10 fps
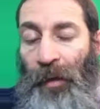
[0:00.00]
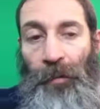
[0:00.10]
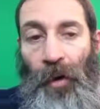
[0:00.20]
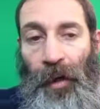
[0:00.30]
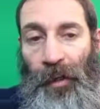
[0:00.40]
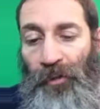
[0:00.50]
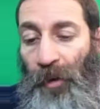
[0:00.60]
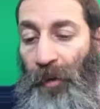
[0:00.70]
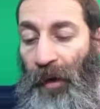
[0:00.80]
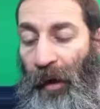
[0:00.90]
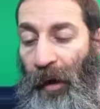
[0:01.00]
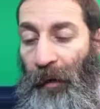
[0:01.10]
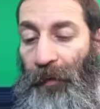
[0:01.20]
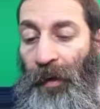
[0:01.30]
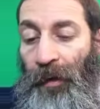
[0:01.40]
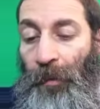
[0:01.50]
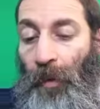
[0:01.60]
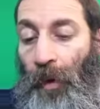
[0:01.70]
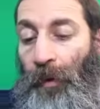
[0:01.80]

The more energy we're going to have, the more